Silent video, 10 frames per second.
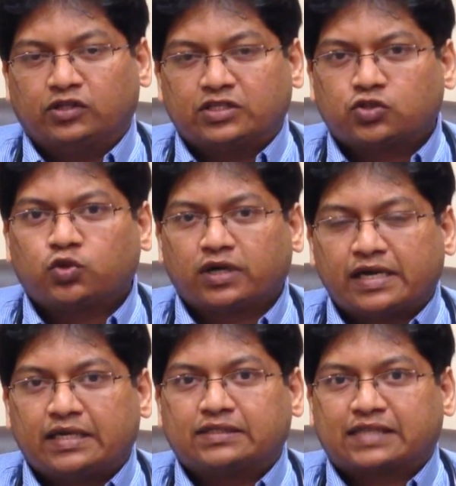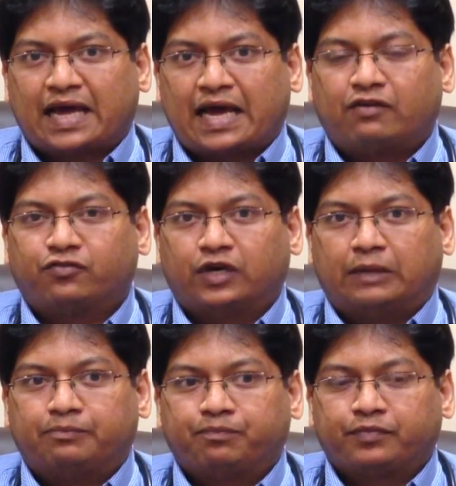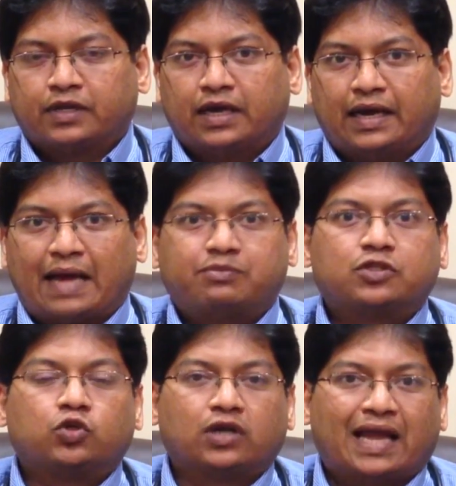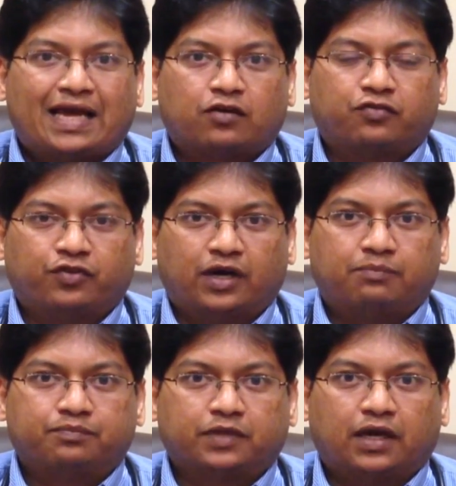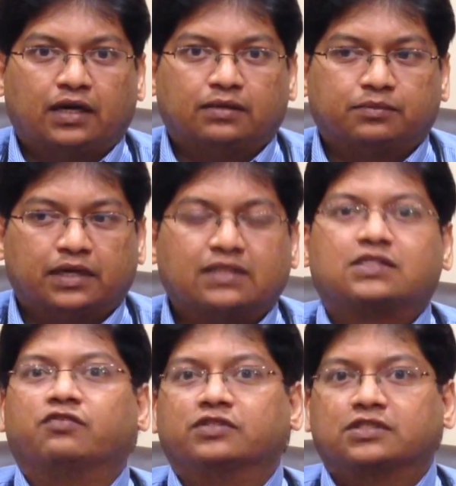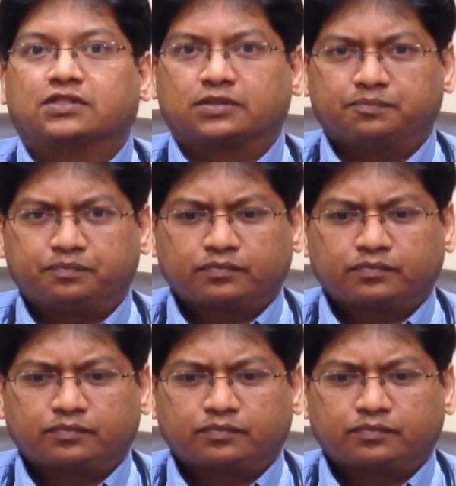these rural areas have an absolute lack of health services.